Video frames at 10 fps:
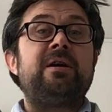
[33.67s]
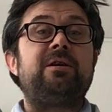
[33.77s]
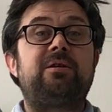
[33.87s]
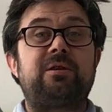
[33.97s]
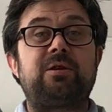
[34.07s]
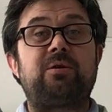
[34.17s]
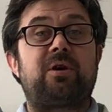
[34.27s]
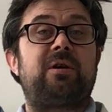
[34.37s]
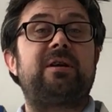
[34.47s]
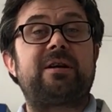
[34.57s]
you could do
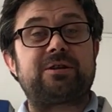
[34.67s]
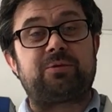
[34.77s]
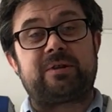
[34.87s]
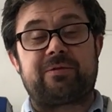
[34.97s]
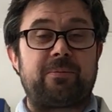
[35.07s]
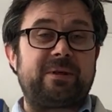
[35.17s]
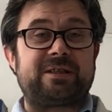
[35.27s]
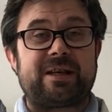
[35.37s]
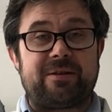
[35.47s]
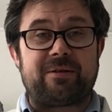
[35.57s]
collage with different
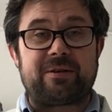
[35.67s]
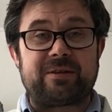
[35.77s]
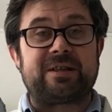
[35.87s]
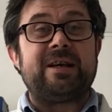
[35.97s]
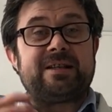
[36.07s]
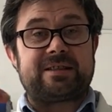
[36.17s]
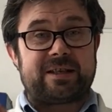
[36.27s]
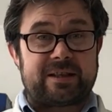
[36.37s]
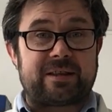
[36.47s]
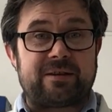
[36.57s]
materials,
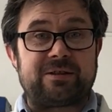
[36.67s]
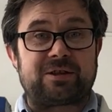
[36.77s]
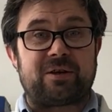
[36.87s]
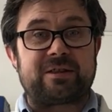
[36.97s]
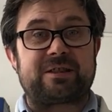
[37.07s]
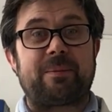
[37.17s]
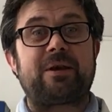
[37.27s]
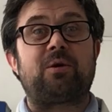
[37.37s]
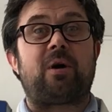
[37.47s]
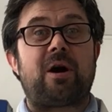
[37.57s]
stick those on to
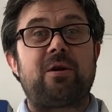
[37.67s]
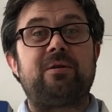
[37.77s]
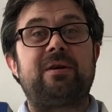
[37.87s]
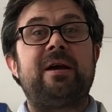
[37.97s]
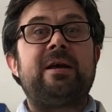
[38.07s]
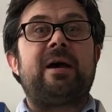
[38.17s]
make your own